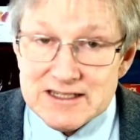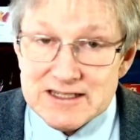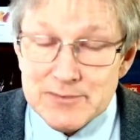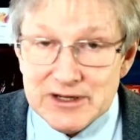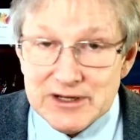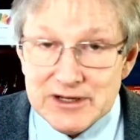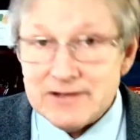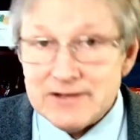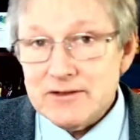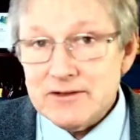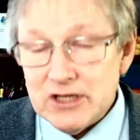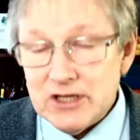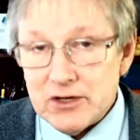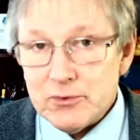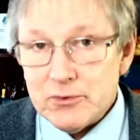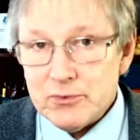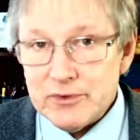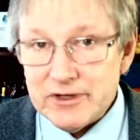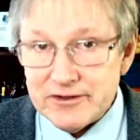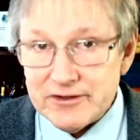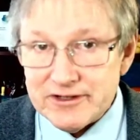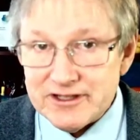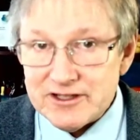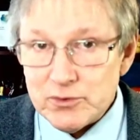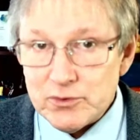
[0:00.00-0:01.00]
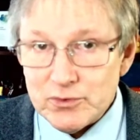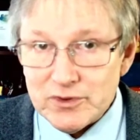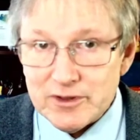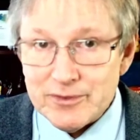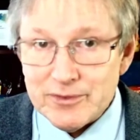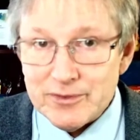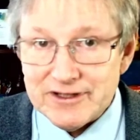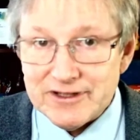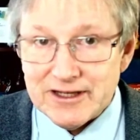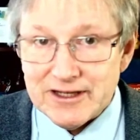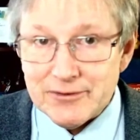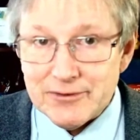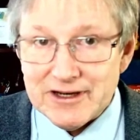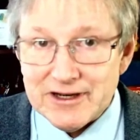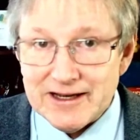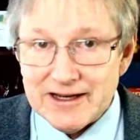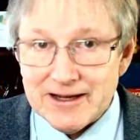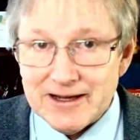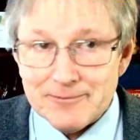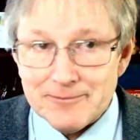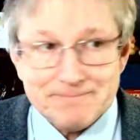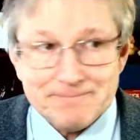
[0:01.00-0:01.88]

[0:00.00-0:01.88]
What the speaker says: But, we don't need to worry about that right now.